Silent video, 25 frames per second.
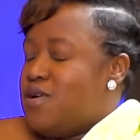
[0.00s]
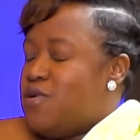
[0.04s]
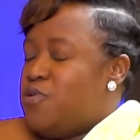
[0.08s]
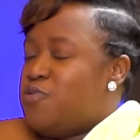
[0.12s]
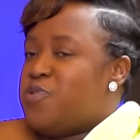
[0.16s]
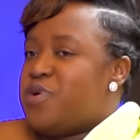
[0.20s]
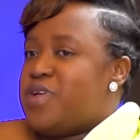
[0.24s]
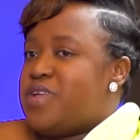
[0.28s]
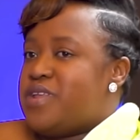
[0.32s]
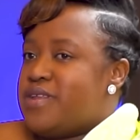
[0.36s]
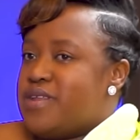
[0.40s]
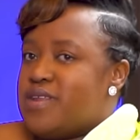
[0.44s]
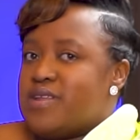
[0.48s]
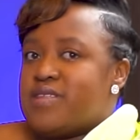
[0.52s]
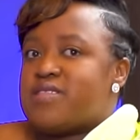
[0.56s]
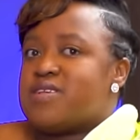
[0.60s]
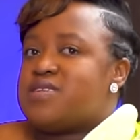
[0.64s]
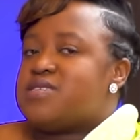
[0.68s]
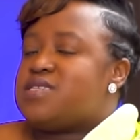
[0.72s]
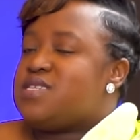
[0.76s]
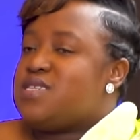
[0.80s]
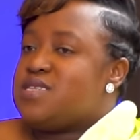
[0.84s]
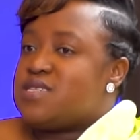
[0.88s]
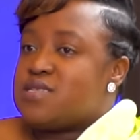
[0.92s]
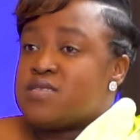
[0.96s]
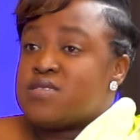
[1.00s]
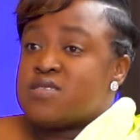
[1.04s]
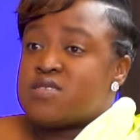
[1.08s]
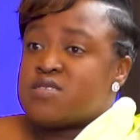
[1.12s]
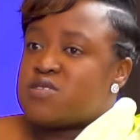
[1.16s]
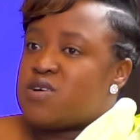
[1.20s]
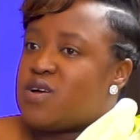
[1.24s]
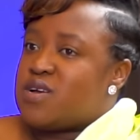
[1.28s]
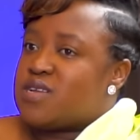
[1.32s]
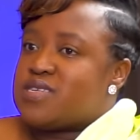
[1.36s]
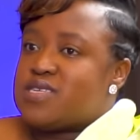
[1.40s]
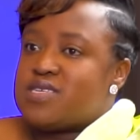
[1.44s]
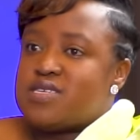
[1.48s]
when the season
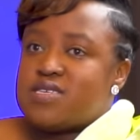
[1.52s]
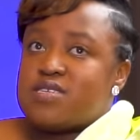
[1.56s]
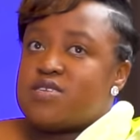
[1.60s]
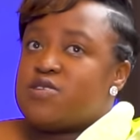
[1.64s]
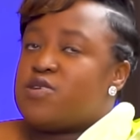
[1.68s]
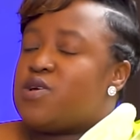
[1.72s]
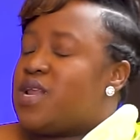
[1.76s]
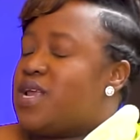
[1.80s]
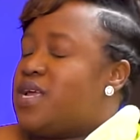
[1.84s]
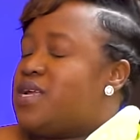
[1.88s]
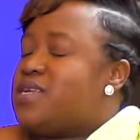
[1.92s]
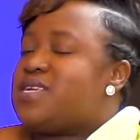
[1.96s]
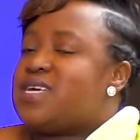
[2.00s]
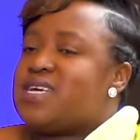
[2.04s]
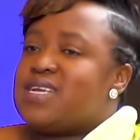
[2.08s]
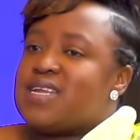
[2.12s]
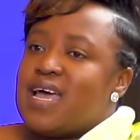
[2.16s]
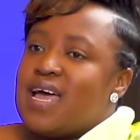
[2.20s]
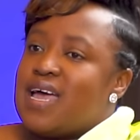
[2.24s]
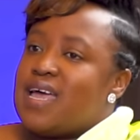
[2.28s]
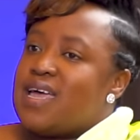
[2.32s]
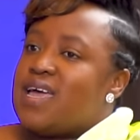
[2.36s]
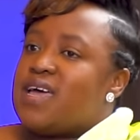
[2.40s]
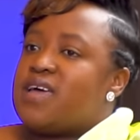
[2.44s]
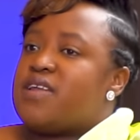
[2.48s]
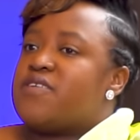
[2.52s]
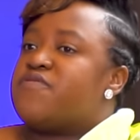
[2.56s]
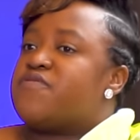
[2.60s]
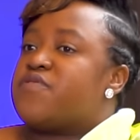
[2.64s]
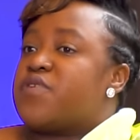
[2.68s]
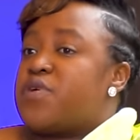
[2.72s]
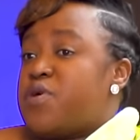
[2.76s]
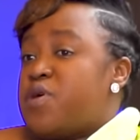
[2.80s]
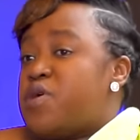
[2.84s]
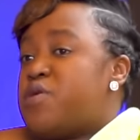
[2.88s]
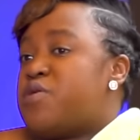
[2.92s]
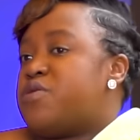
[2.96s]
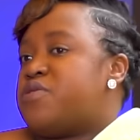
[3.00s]
started, Yolanda and I had a
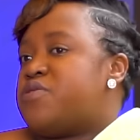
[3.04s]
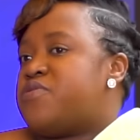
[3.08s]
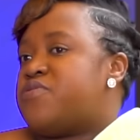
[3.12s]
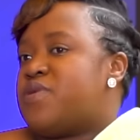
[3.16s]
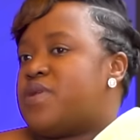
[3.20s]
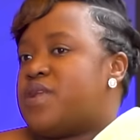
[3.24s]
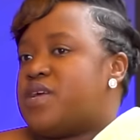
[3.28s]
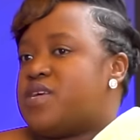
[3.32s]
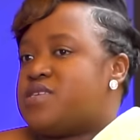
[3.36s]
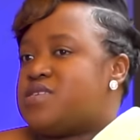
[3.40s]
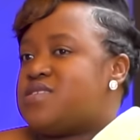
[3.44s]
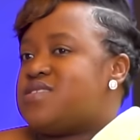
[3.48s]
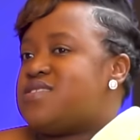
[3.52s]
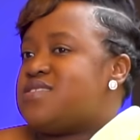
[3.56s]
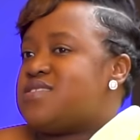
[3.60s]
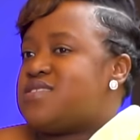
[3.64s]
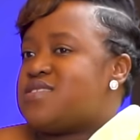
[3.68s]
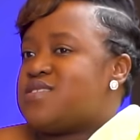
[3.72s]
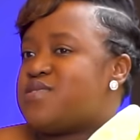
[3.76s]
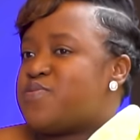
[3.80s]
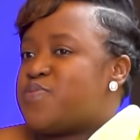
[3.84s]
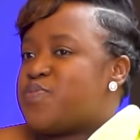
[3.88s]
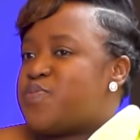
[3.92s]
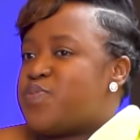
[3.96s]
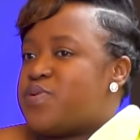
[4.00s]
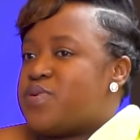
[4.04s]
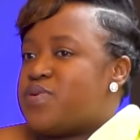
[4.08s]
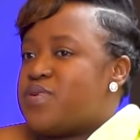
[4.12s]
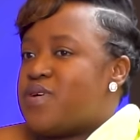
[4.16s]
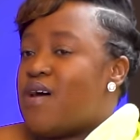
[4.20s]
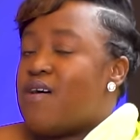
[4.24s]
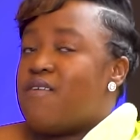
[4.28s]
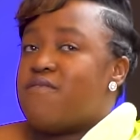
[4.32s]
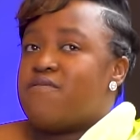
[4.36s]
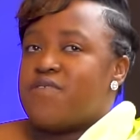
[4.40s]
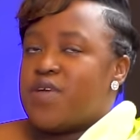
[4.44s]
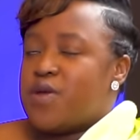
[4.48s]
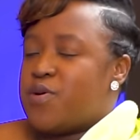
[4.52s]
very good relationship,
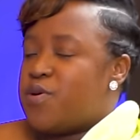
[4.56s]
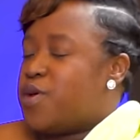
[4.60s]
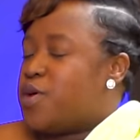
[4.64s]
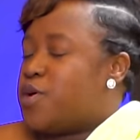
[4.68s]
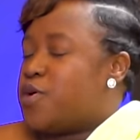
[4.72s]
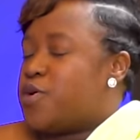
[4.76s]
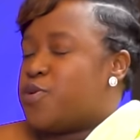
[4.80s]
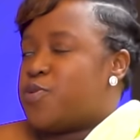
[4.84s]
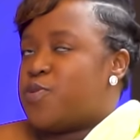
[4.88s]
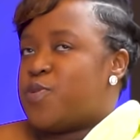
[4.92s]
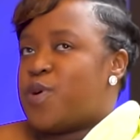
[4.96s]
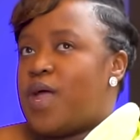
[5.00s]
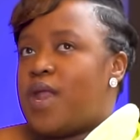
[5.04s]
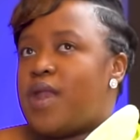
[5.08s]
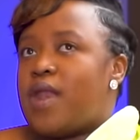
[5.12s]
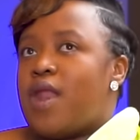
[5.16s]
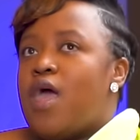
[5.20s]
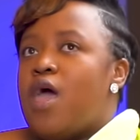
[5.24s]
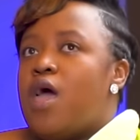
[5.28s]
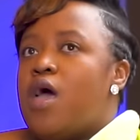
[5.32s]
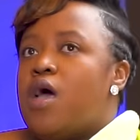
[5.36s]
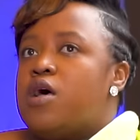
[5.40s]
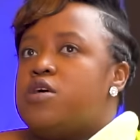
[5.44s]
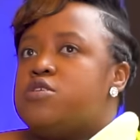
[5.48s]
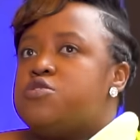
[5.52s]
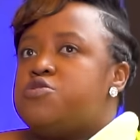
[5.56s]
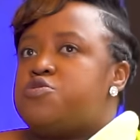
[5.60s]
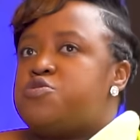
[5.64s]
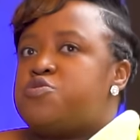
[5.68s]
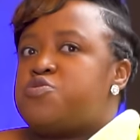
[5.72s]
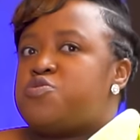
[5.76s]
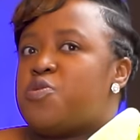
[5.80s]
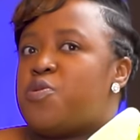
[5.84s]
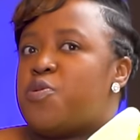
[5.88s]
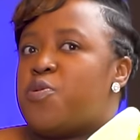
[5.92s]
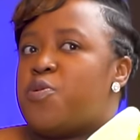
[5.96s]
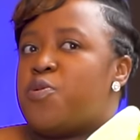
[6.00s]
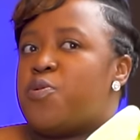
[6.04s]
a very good one.
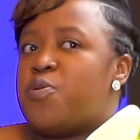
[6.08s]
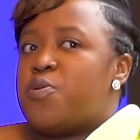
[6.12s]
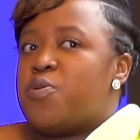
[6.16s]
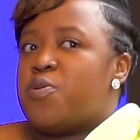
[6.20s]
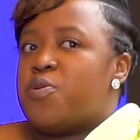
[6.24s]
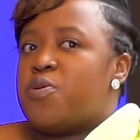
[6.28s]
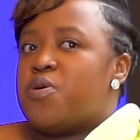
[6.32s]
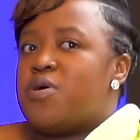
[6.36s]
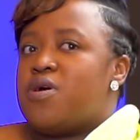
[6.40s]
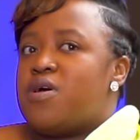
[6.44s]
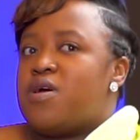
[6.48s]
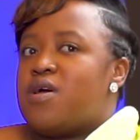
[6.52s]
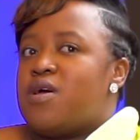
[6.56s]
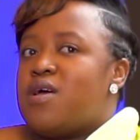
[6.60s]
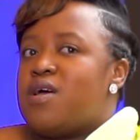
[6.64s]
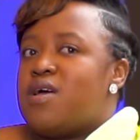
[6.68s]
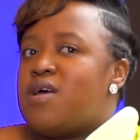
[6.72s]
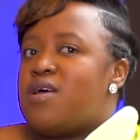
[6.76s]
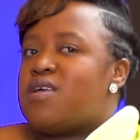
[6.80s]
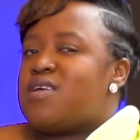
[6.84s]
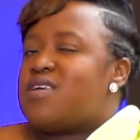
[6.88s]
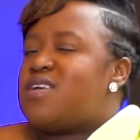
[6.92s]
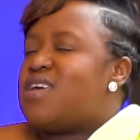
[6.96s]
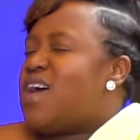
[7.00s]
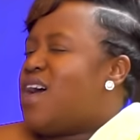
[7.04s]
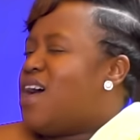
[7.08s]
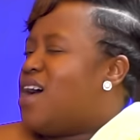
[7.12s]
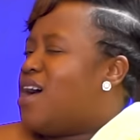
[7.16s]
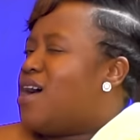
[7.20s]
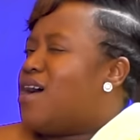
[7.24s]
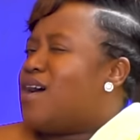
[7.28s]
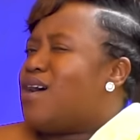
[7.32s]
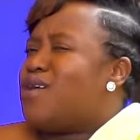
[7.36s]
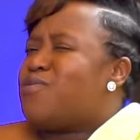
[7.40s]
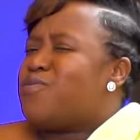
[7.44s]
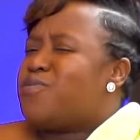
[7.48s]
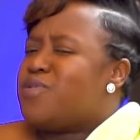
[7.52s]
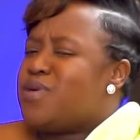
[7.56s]
So,
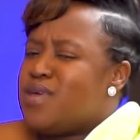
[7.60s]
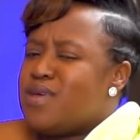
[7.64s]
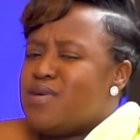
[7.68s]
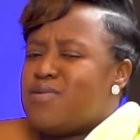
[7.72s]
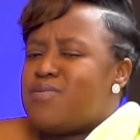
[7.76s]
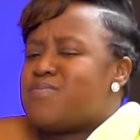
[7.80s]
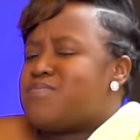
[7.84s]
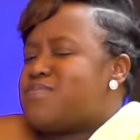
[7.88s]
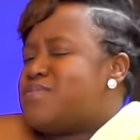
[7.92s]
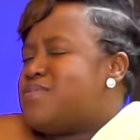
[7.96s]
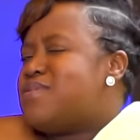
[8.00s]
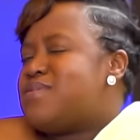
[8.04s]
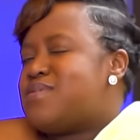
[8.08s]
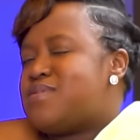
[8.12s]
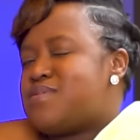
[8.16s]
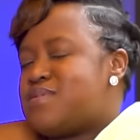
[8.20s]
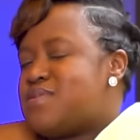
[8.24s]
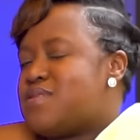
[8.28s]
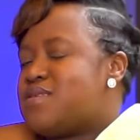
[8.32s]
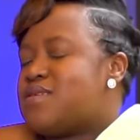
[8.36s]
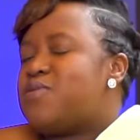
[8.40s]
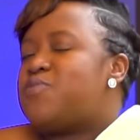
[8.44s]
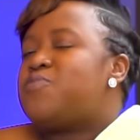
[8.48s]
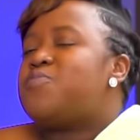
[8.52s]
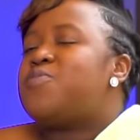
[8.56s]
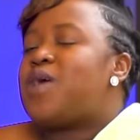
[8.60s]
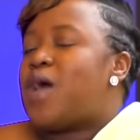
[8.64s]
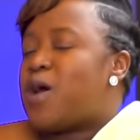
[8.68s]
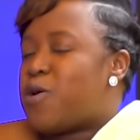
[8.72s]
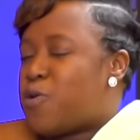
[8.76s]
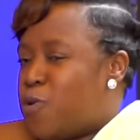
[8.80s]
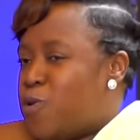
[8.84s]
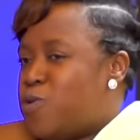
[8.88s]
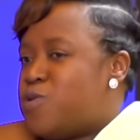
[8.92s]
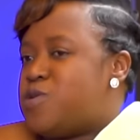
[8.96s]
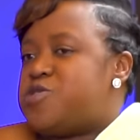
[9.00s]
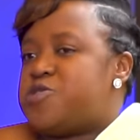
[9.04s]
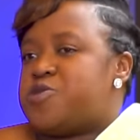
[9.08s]
yeah, we are
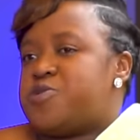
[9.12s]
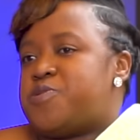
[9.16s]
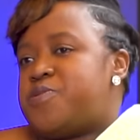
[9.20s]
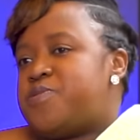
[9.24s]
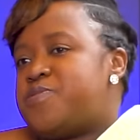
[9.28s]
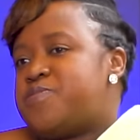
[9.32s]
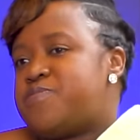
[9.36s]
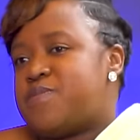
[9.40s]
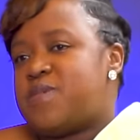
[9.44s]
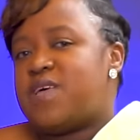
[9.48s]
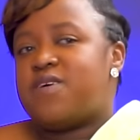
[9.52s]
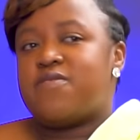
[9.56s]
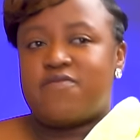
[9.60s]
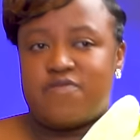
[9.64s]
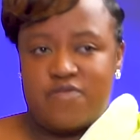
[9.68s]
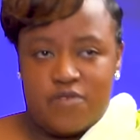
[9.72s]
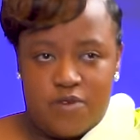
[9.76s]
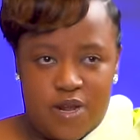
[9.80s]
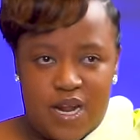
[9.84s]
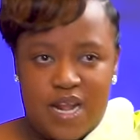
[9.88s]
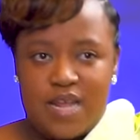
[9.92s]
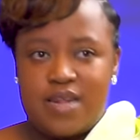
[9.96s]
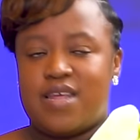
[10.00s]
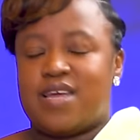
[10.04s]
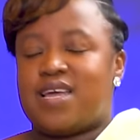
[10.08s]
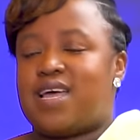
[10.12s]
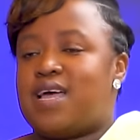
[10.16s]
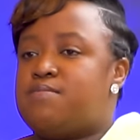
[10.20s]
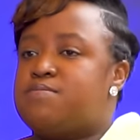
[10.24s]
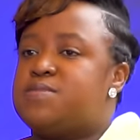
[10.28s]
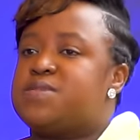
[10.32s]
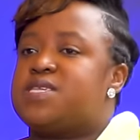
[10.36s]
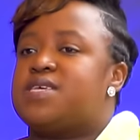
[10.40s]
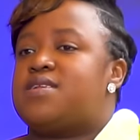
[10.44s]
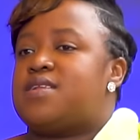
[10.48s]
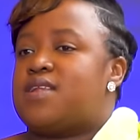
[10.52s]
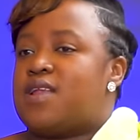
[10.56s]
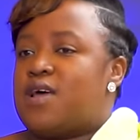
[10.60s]
cordial. If Yolanda
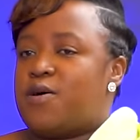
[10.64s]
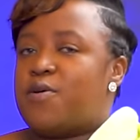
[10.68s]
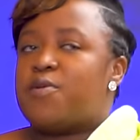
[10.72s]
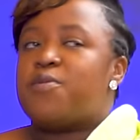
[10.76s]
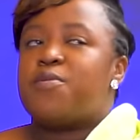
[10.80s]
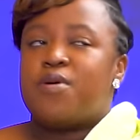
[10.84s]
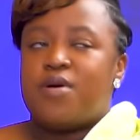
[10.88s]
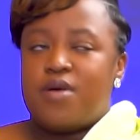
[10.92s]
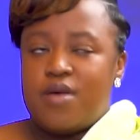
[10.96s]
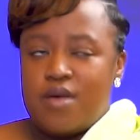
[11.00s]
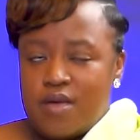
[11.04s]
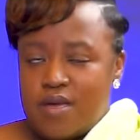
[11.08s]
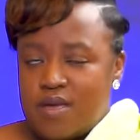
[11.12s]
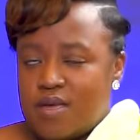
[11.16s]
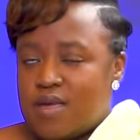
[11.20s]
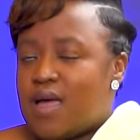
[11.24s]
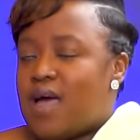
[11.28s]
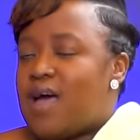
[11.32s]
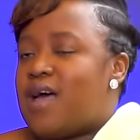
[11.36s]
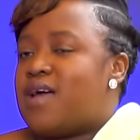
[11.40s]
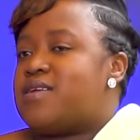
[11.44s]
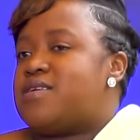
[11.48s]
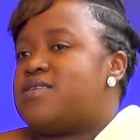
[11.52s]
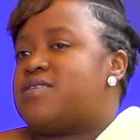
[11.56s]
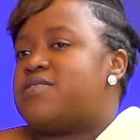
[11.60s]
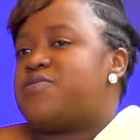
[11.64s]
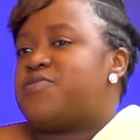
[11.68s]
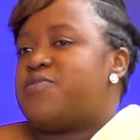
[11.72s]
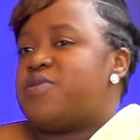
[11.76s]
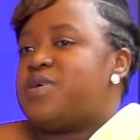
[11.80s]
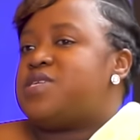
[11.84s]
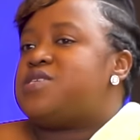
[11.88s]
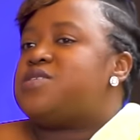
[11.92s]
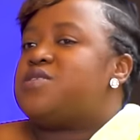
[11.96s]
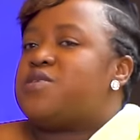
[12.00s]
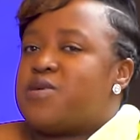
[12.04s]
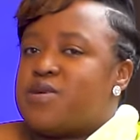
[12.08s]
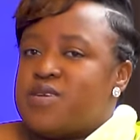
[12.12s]
comes in now, I'd
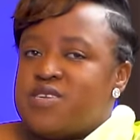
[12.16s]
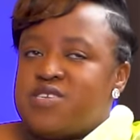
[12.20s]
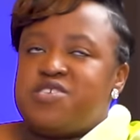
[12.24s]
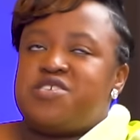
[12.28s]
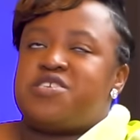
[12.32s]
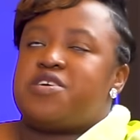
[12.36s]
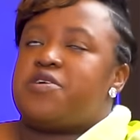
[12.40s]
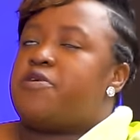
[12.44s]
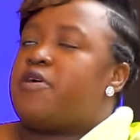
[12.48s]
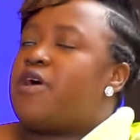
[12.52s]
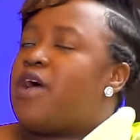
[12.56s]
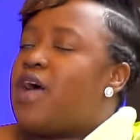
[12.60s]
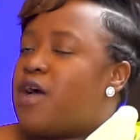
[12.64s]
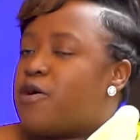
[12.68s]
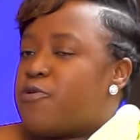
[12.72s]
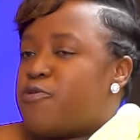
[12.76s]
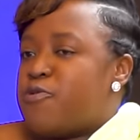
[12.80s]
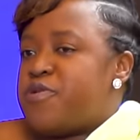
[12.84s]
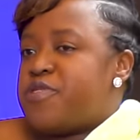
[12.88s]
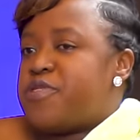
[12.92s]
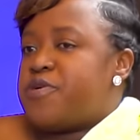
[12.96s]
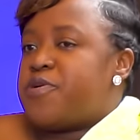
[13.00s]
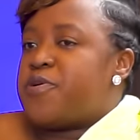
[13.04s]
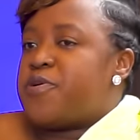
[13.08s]
greet her and share a hug with